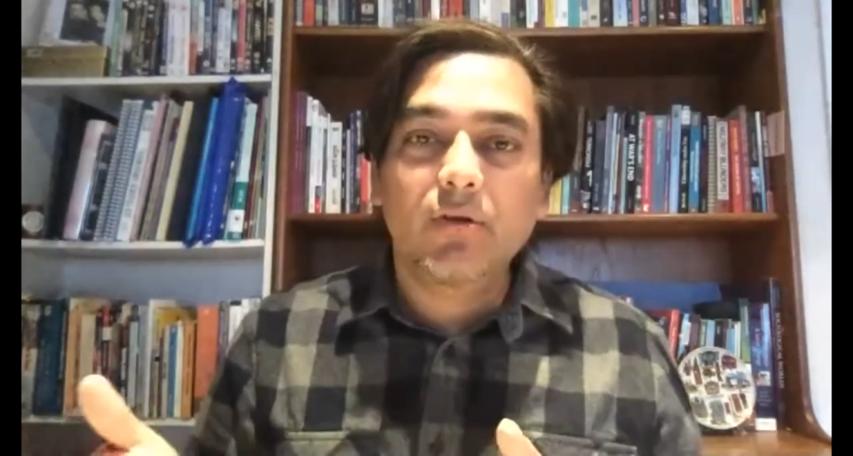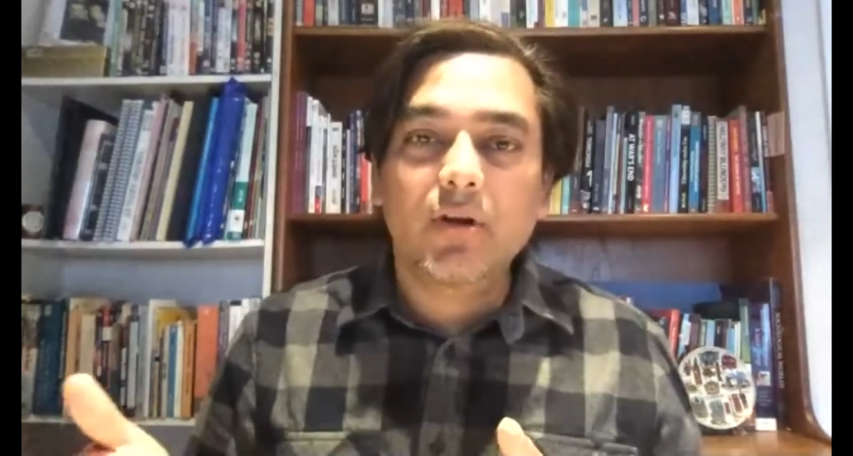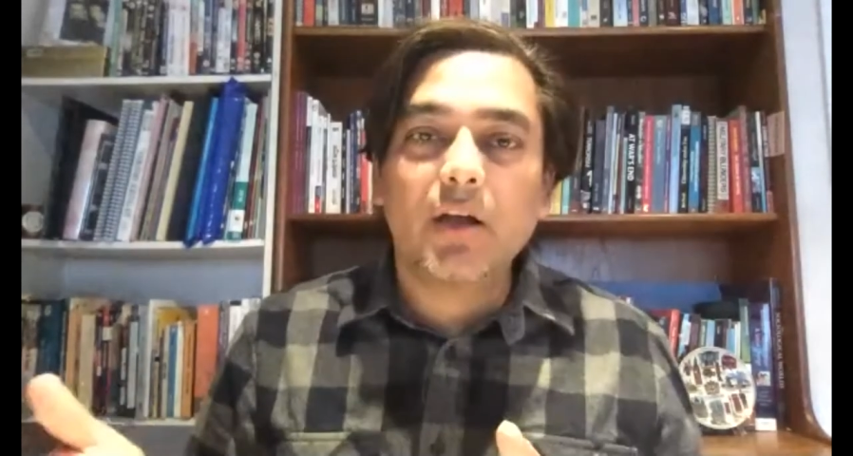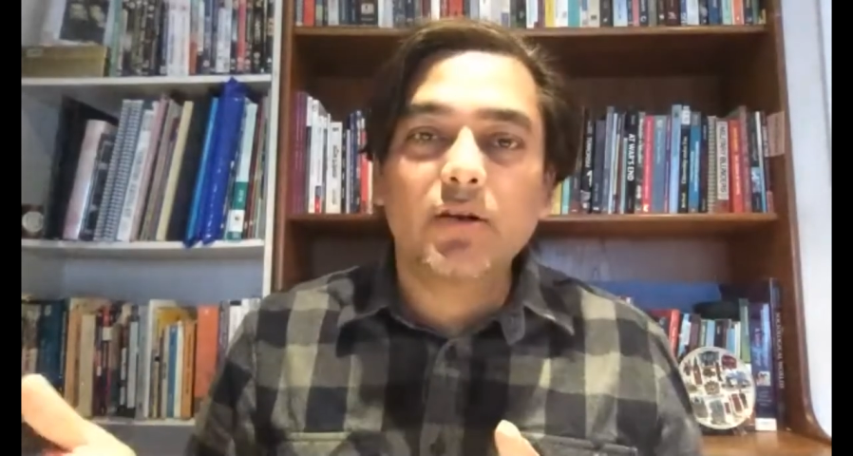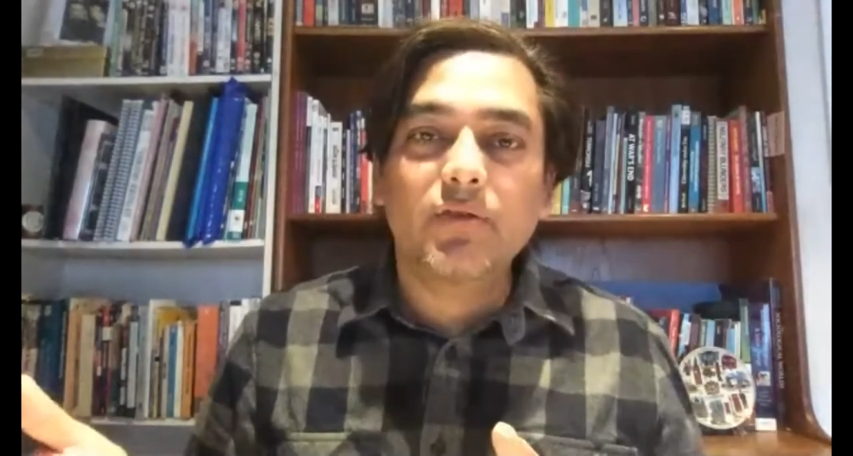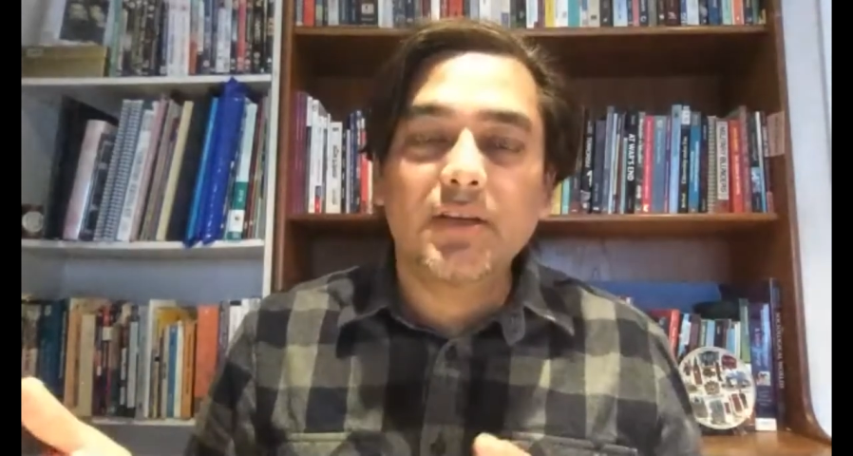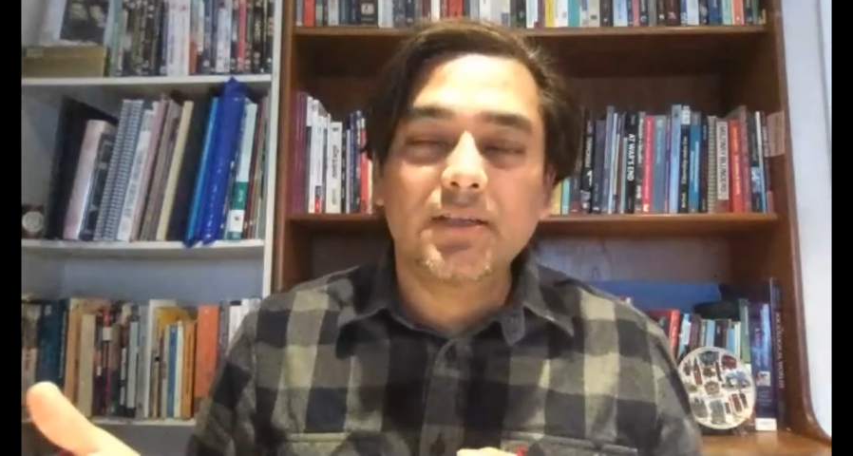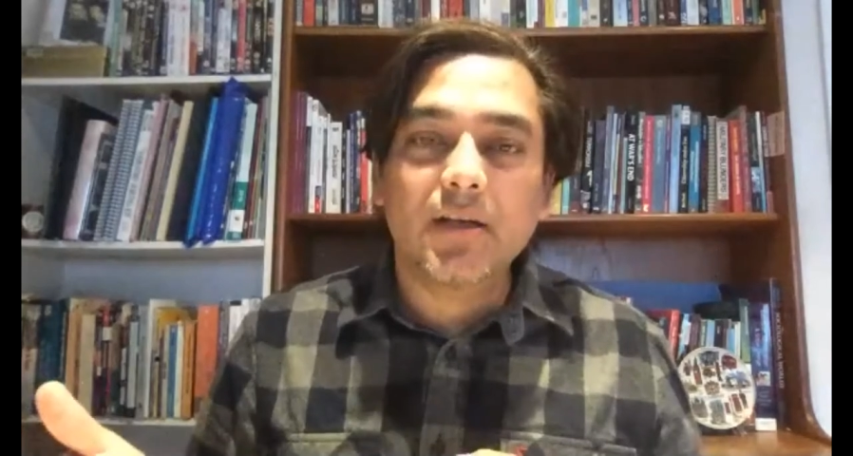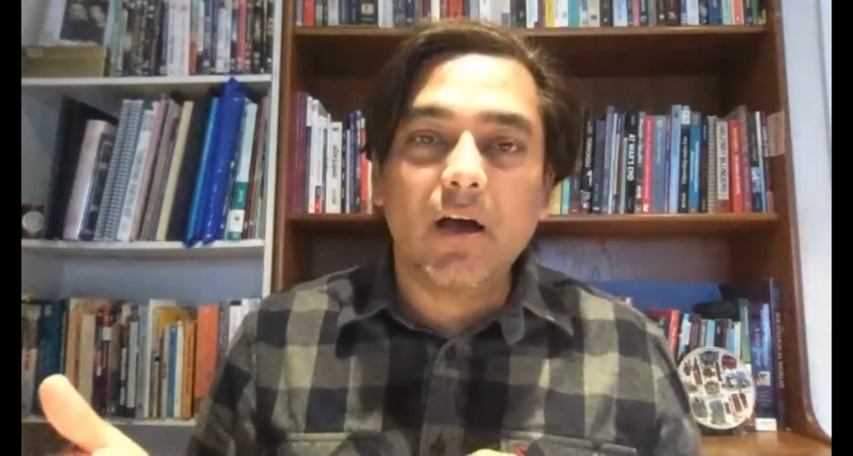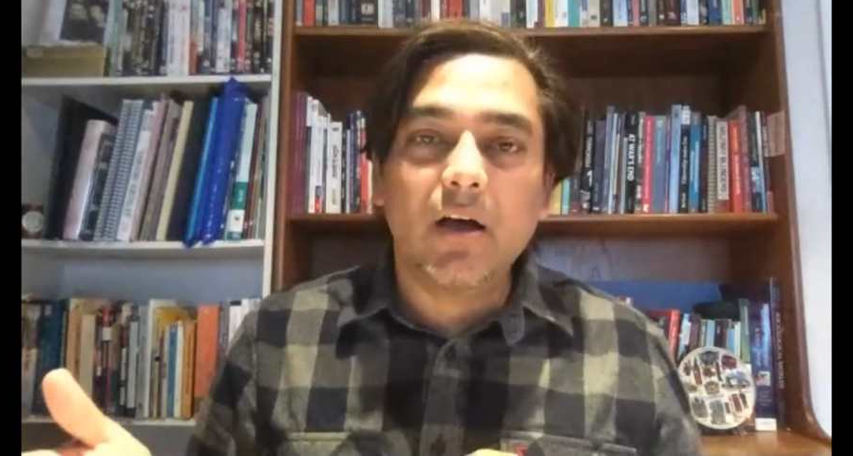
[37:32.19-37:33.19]

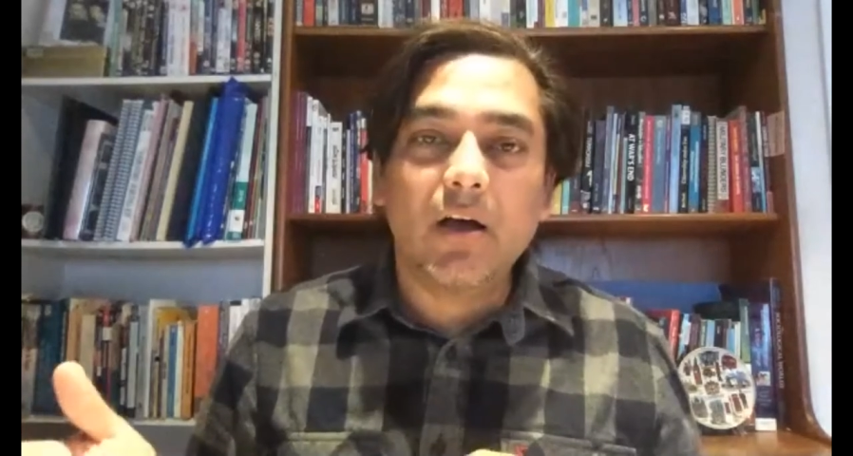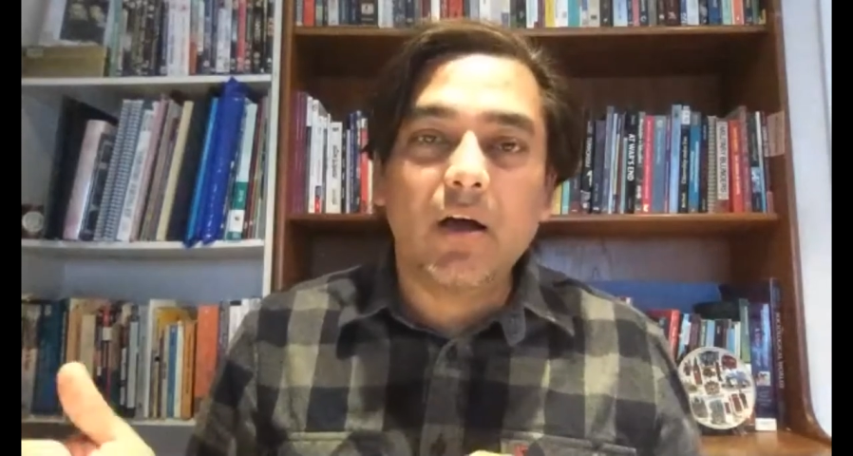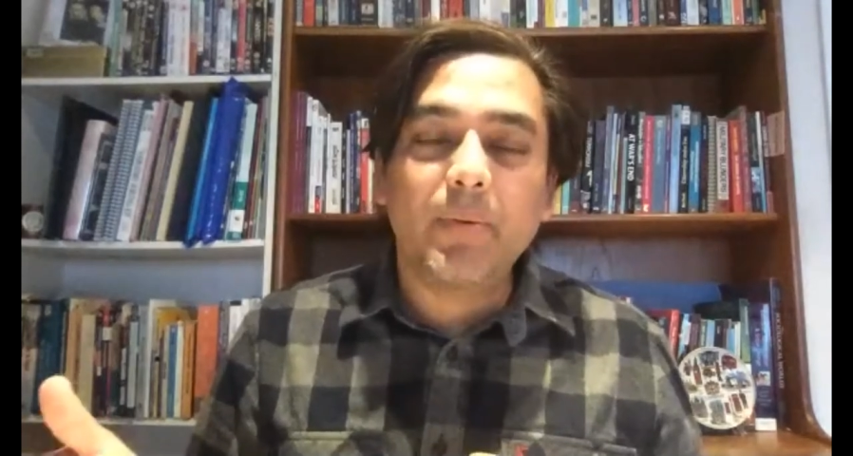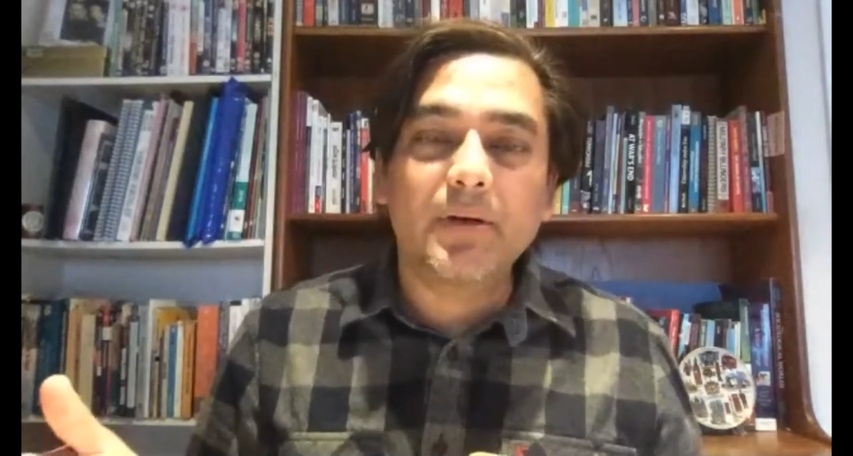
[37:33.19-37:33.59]
countries up